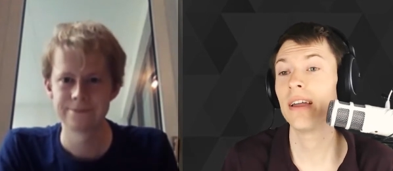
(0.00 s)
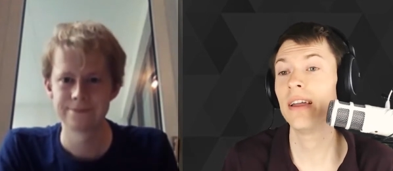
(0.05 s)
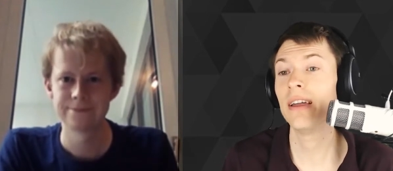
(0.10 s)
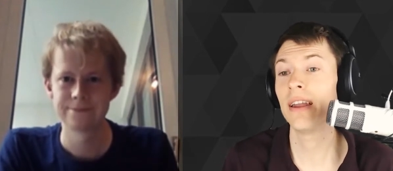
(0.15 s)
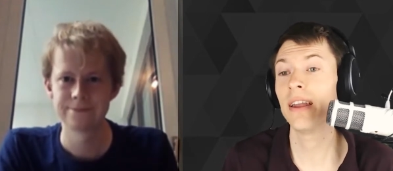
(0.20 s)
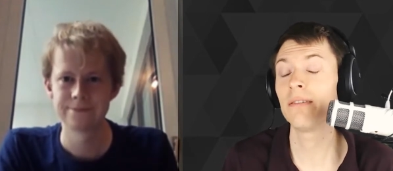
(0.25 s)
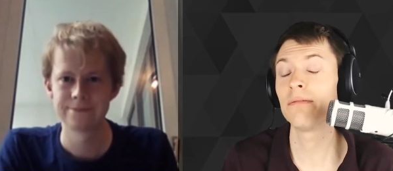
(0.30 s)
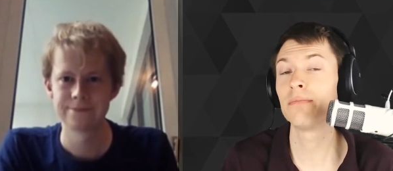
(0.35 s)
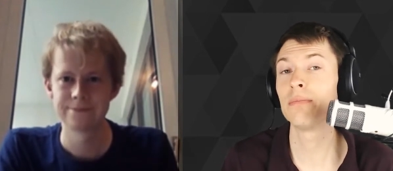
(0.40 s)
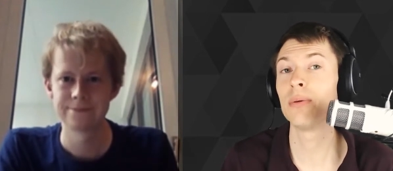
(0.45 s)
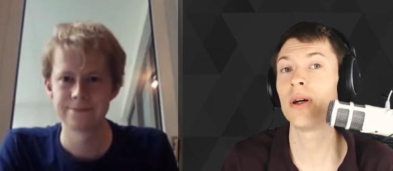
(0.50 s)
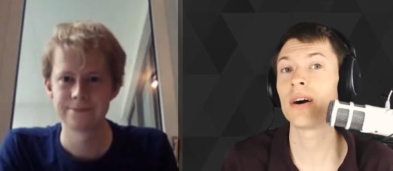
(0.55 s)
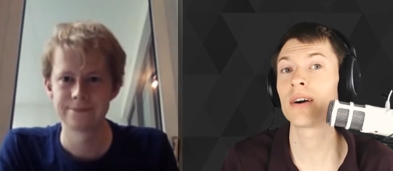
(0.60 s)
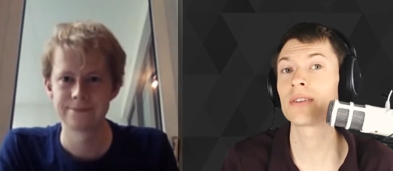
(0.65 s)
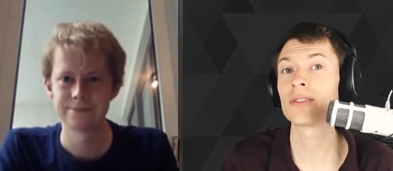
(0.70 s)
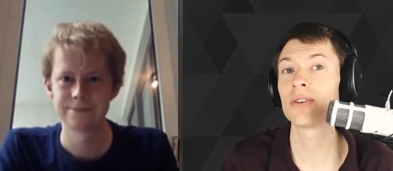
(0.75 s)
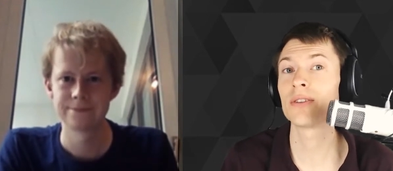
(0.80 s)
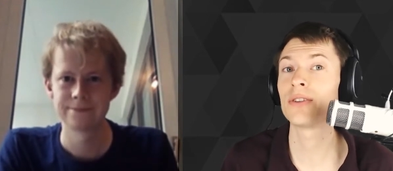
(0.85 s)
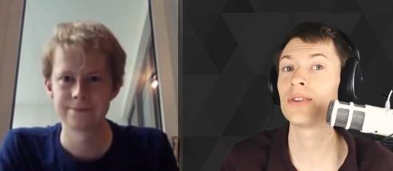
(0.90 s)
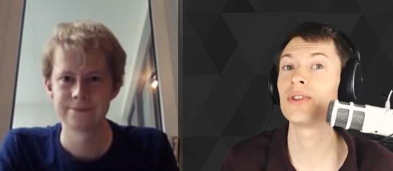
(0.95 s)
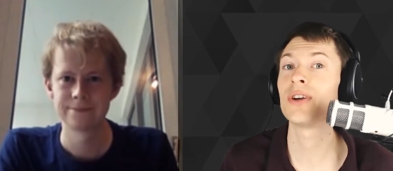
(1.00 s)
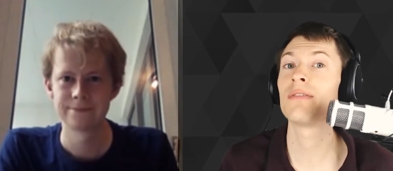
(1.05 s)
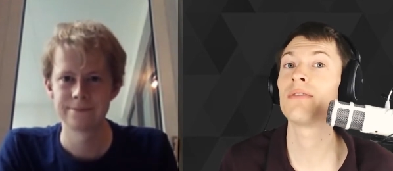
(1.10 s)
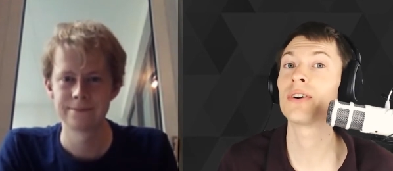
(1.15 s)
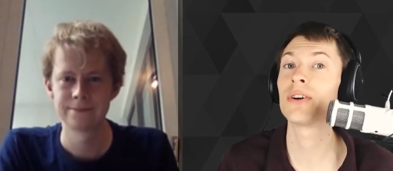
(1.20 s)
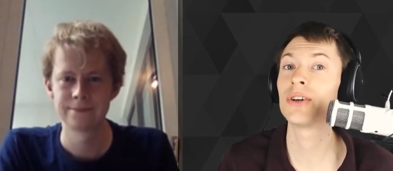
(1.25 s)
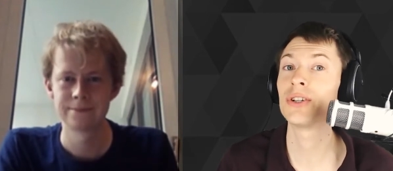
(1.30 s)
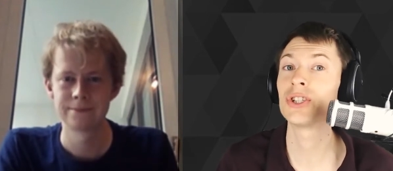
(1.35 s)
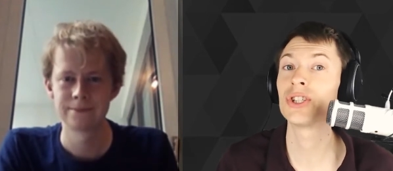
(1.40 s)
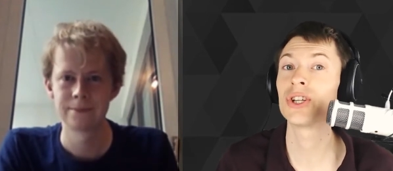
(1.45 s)
Speaker 1: enough blocks so that you
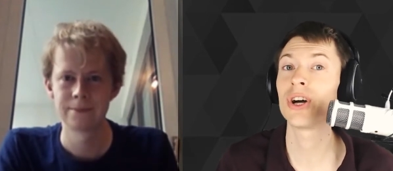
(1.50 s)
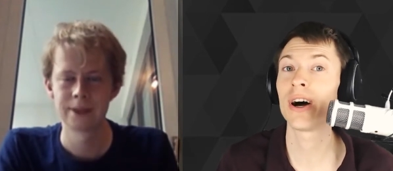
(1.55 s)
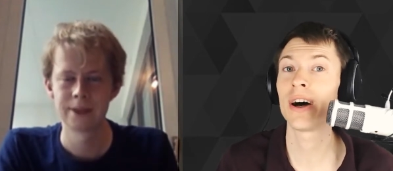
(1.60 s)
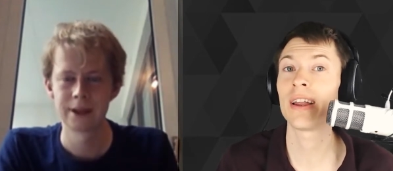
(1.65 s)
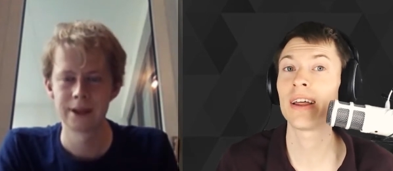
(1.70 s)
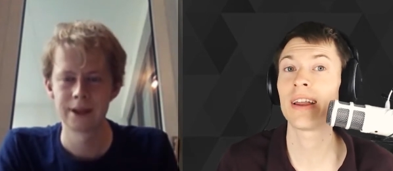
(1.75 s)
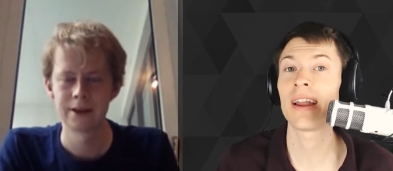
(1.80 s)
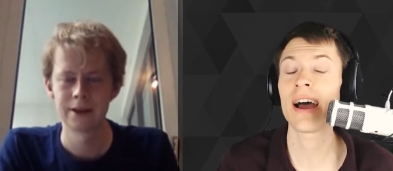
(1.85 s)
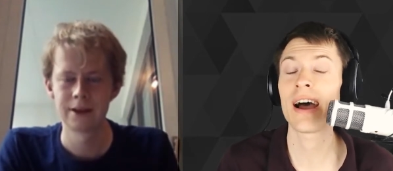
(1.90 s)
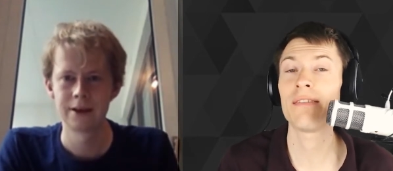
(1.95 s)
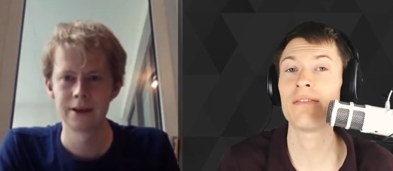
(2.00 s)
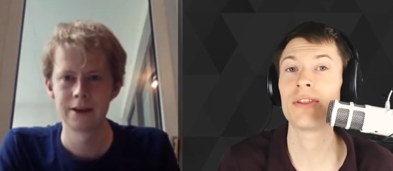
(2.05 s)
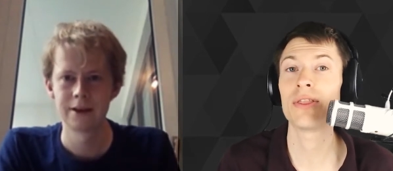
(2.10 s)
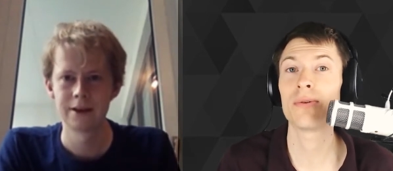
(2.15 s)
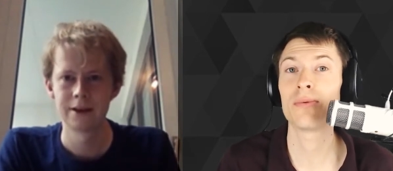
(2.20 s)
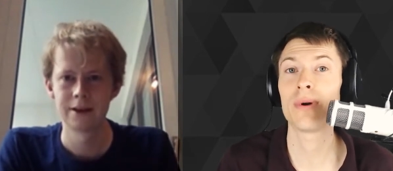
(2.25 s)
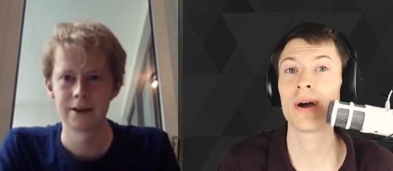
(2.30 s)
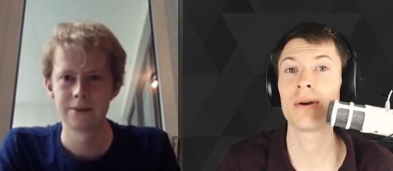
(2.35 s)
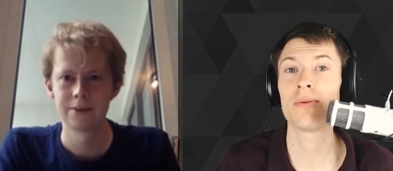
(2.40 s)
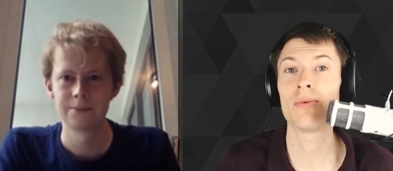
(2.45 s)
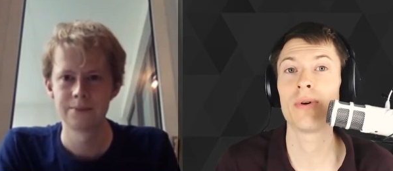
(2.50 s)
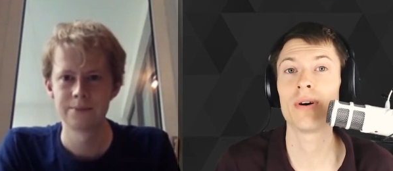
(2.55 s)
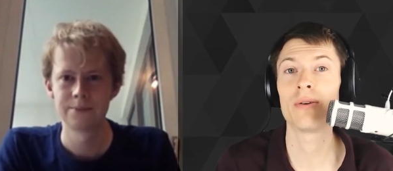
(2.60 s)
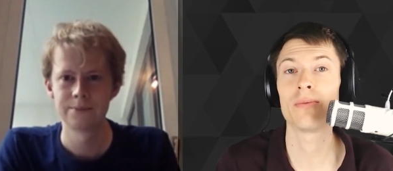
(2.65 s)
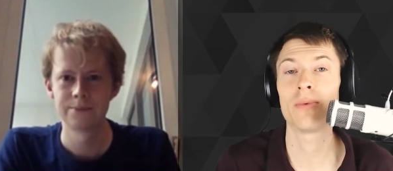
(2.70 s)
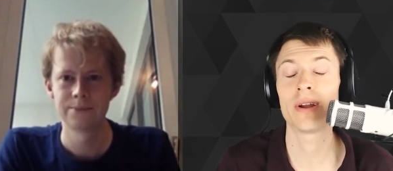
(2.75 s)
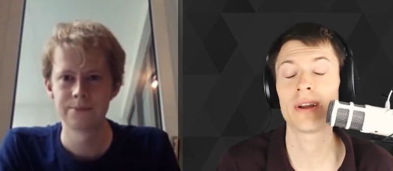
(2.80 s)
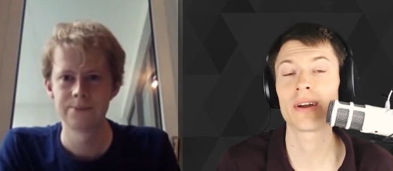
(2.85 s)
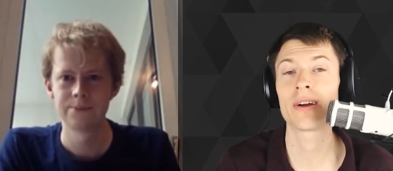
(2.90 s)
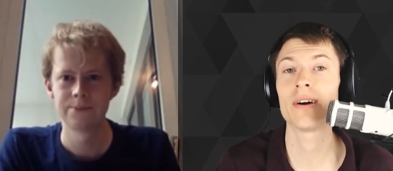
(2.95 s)
have a good shot at having the right
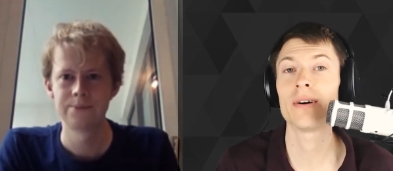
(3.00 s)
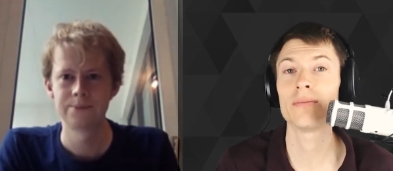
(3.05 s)
one when it